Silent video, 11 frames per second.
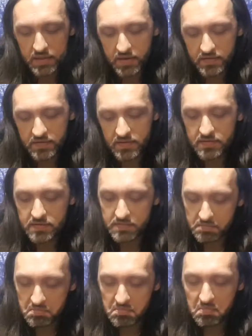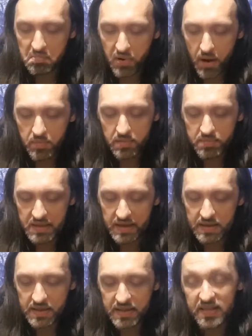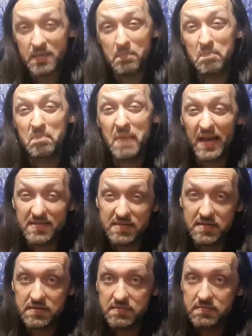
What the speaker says: this is probably the best